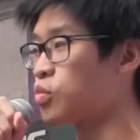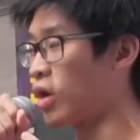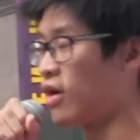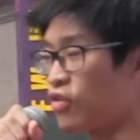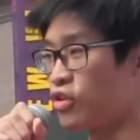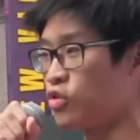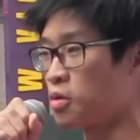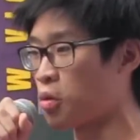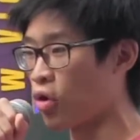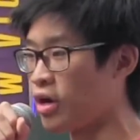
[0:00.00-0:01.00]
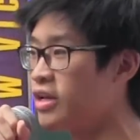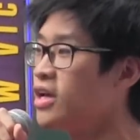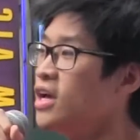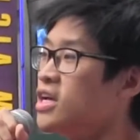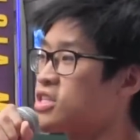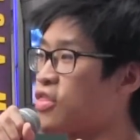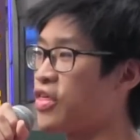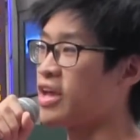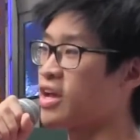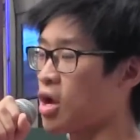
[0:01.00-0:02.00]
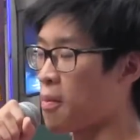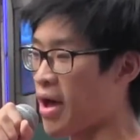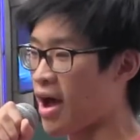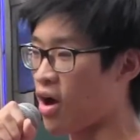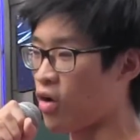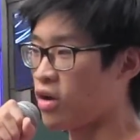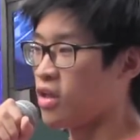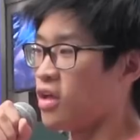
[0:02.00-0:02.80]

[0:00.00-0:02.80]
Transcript: wherever you were born, to think about